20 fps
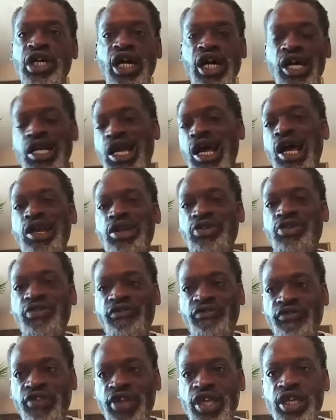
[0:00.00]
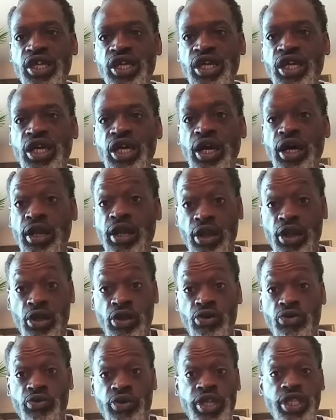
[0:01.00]
A condo fee,
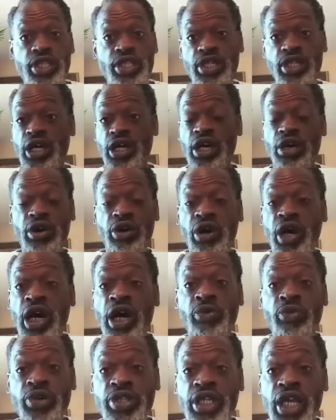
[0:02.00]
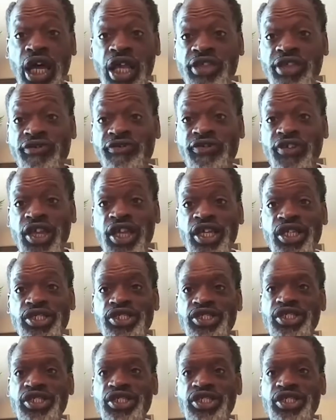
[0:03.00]
along with the, uh, with the other fees.